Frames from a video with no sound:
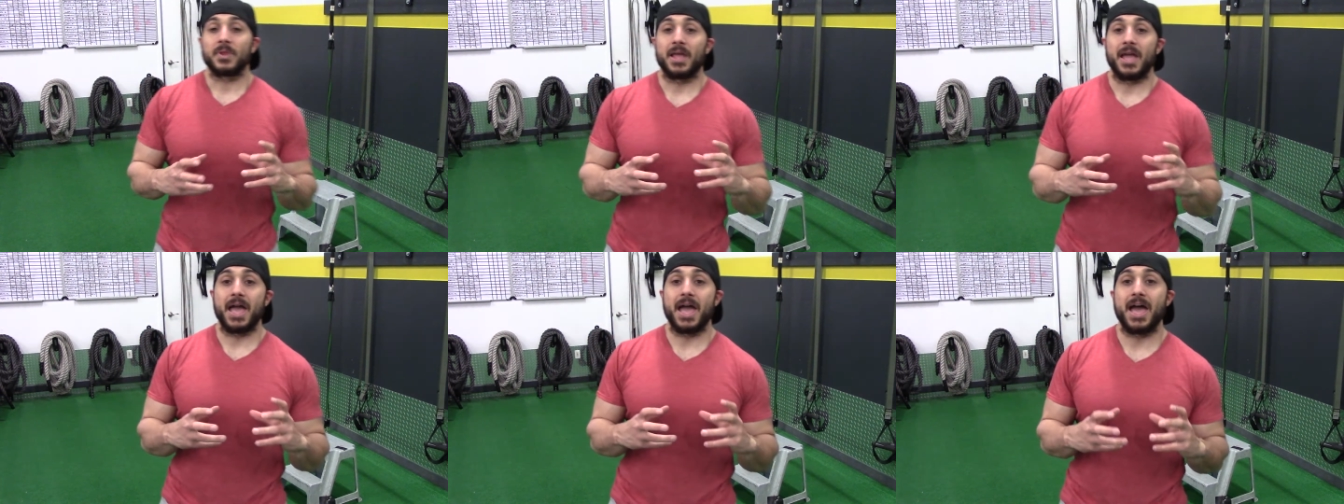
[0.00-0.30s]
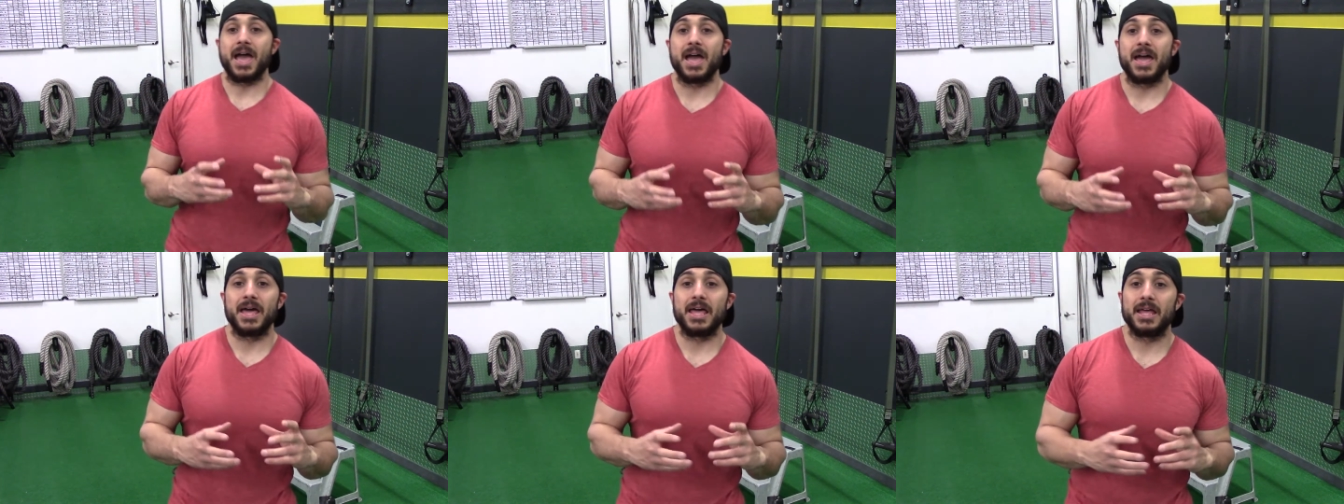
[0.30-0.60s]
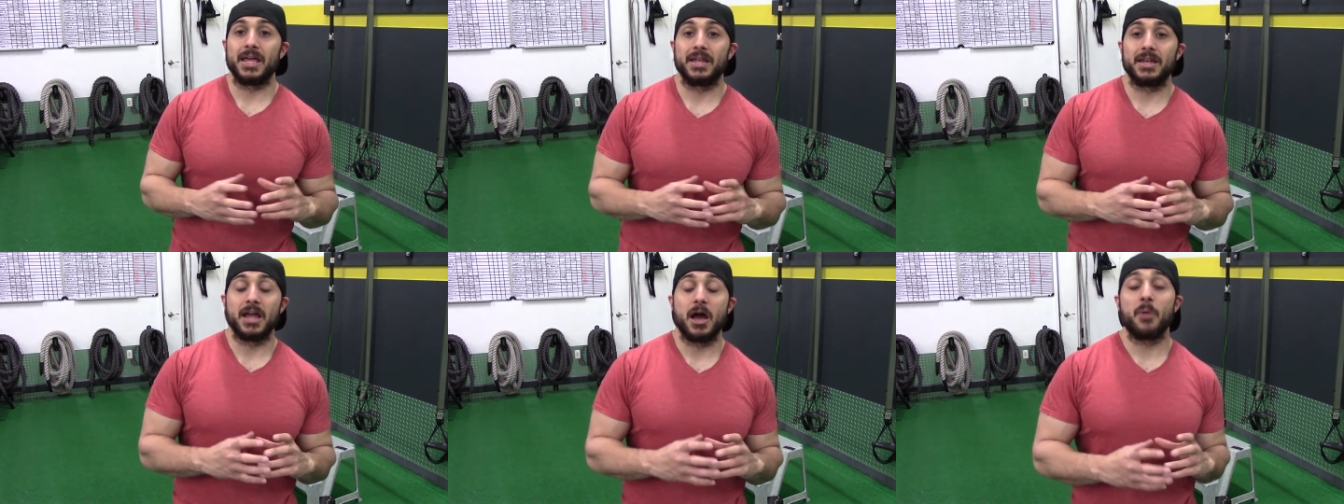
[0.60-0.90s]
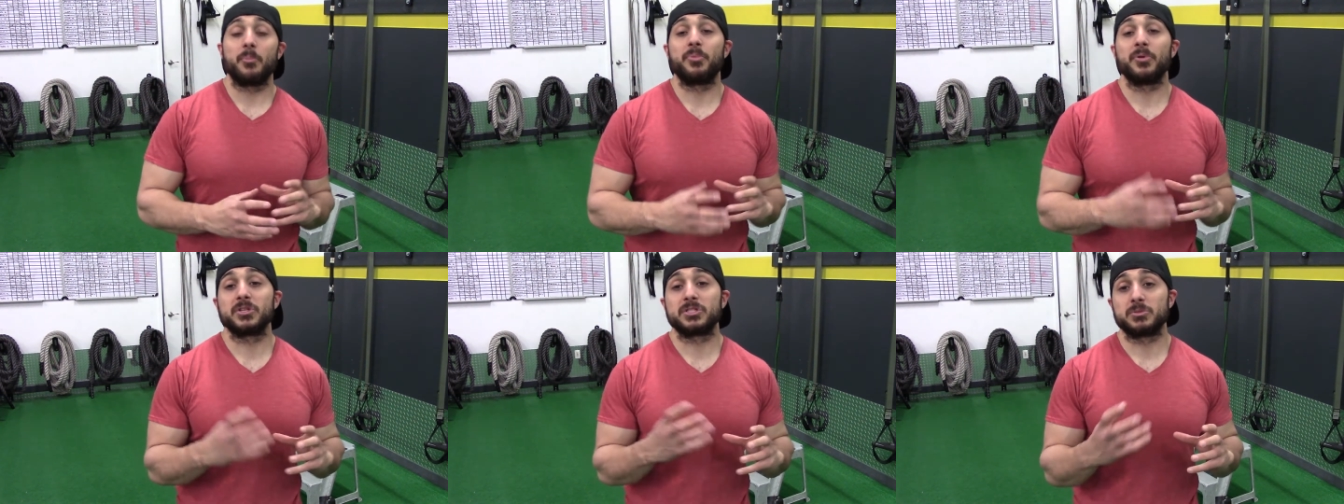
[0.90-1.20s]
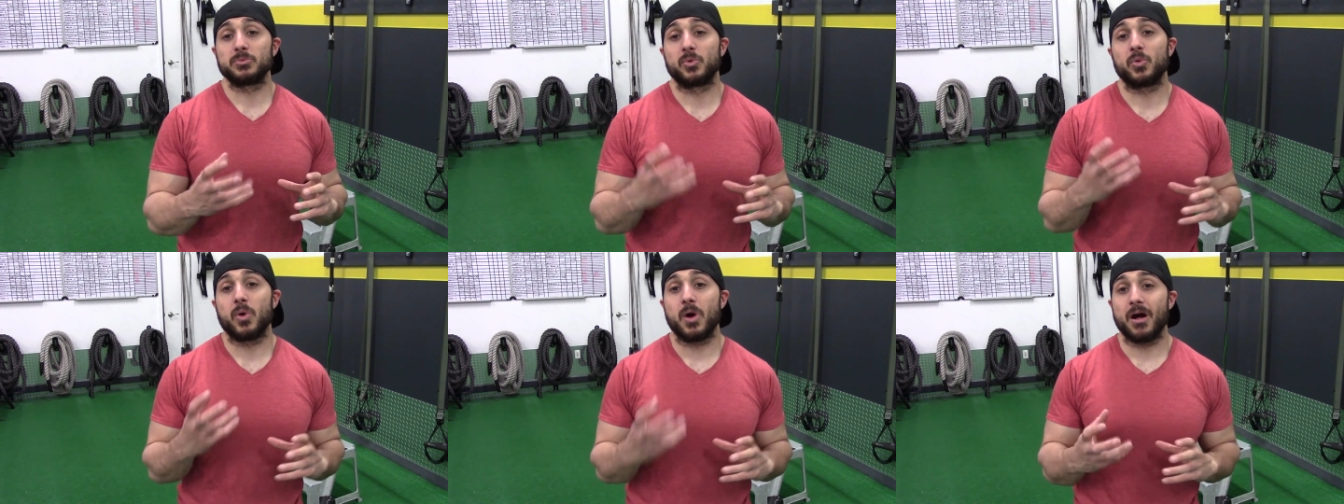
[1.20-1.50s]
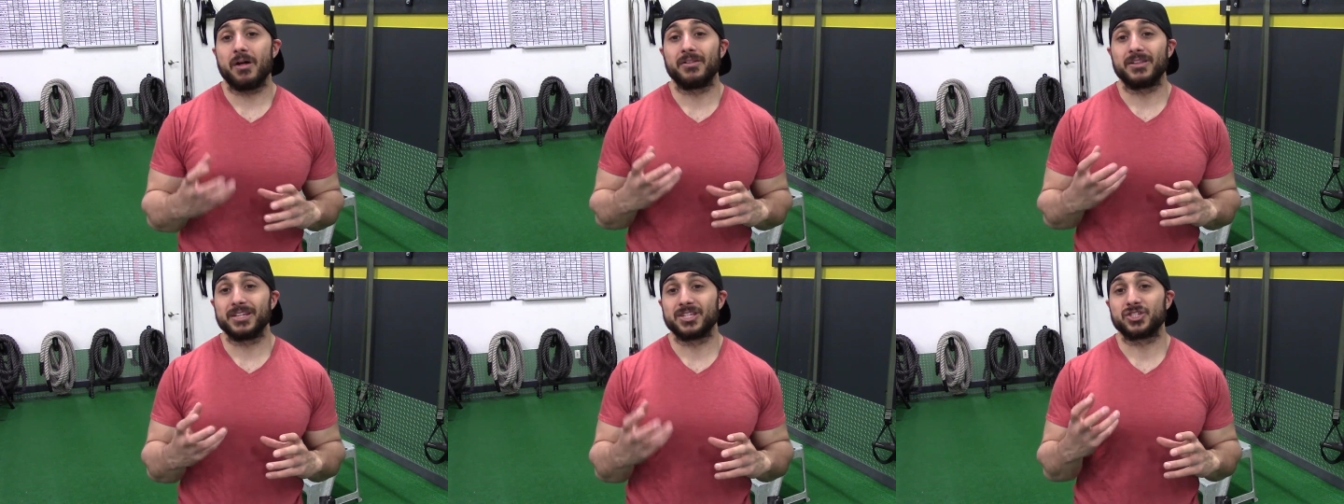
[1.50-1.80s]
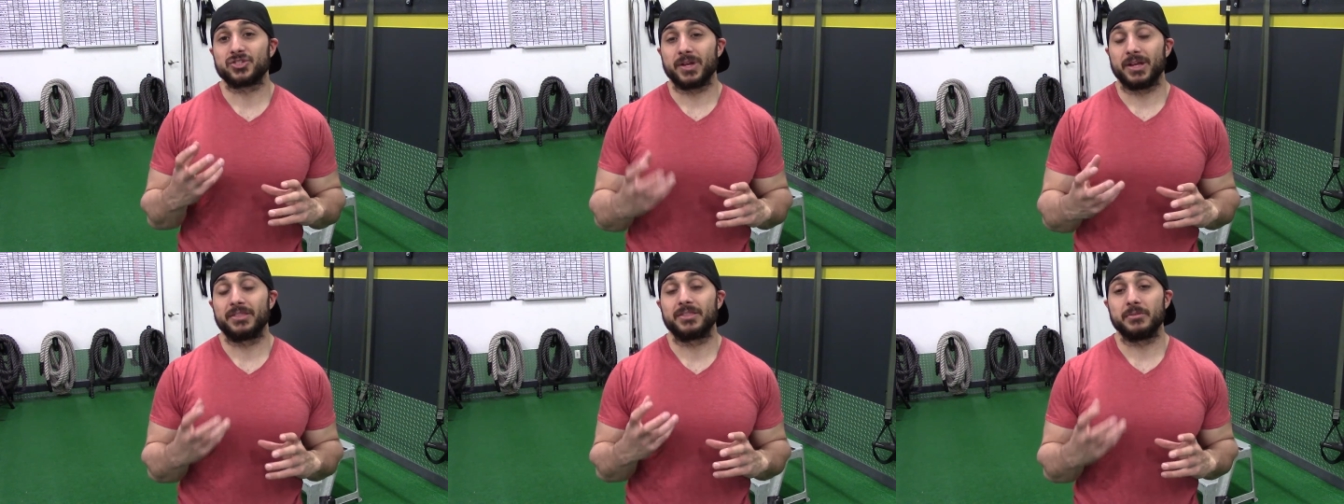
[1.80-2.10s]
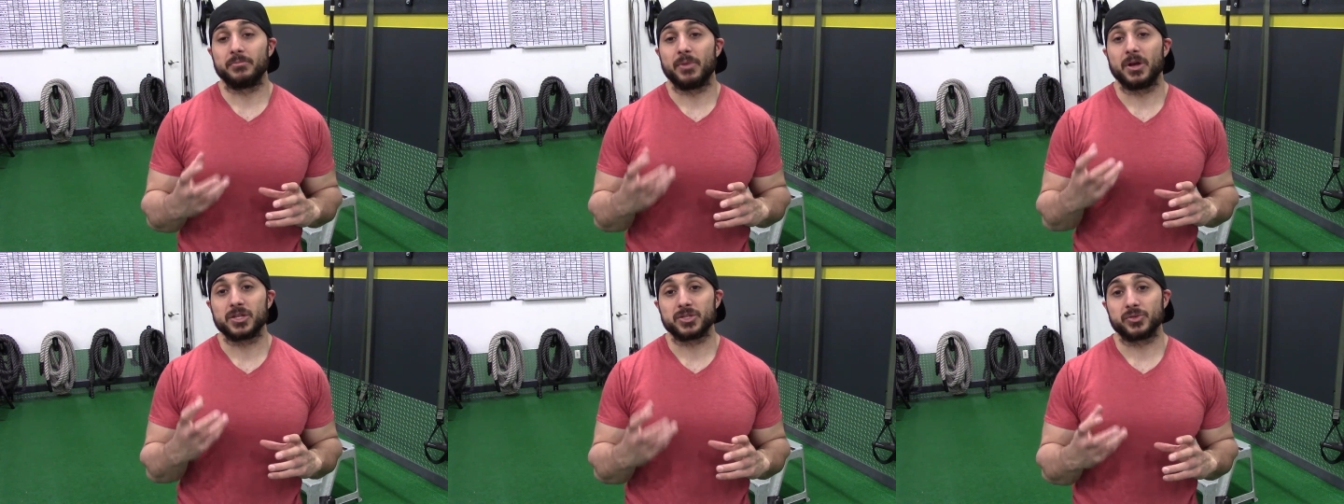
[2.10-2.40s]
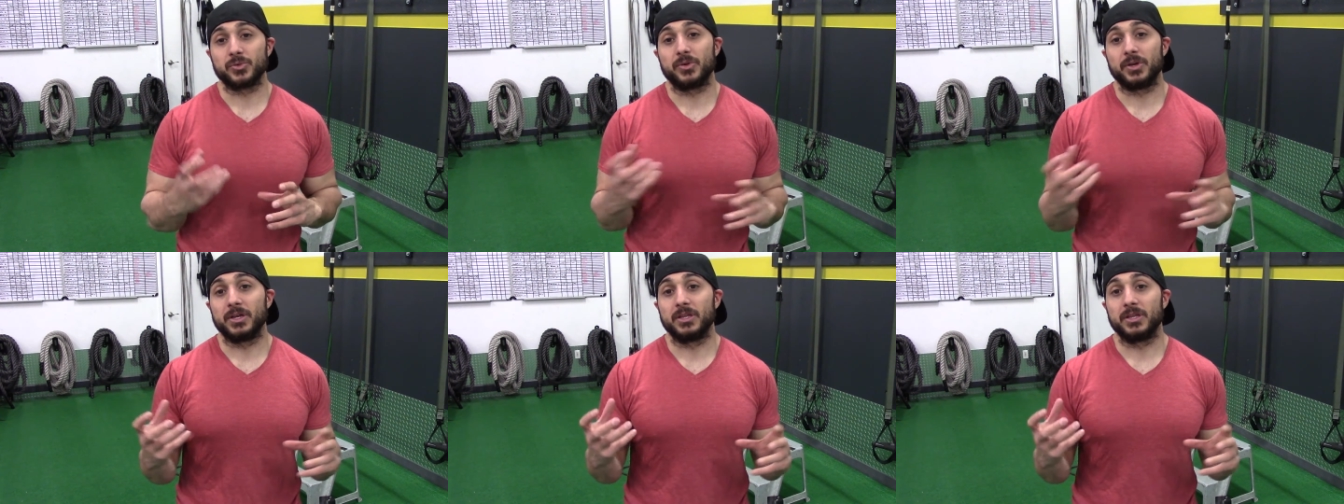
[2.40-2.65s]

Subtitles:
and help build some quality strength and muscle